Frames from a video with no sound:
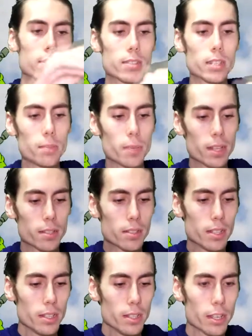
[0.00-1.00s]

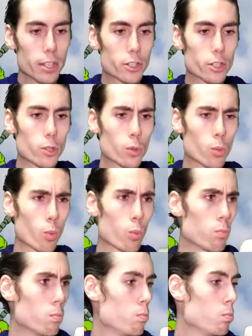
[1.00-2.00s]
TMNT issue
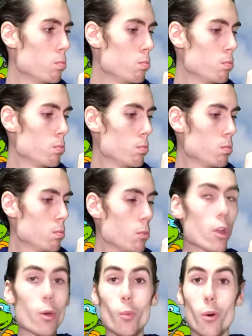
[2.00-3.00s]

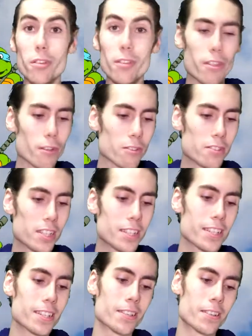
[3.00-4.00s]

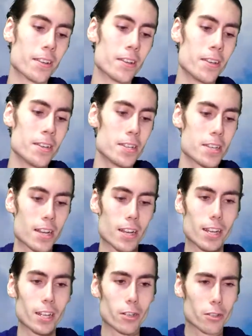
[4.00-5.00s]
113.
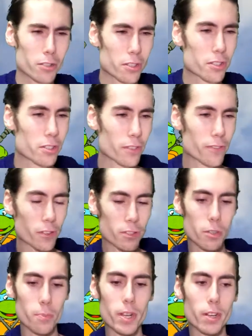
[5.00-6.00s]
Heard this is a
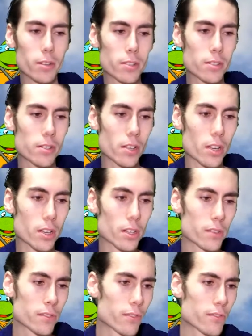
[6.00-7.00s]
first appearance
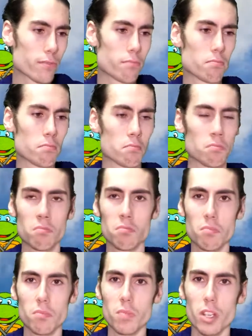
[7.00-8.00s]
of
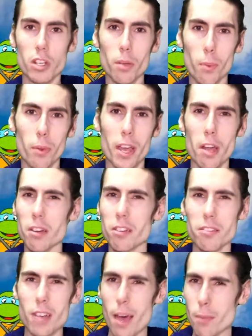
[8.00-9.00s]
a couple
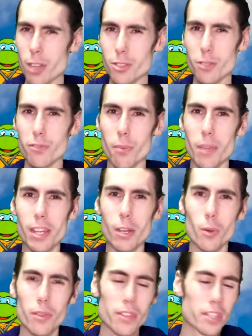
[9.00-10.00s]
characters. I'm not too
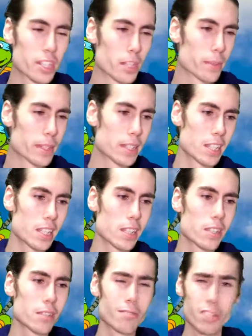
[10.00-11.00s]
familiar with the
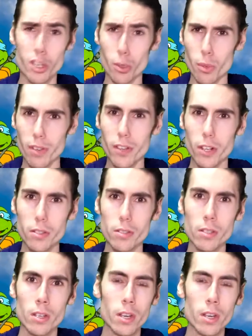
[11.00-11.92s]
TMNT universe.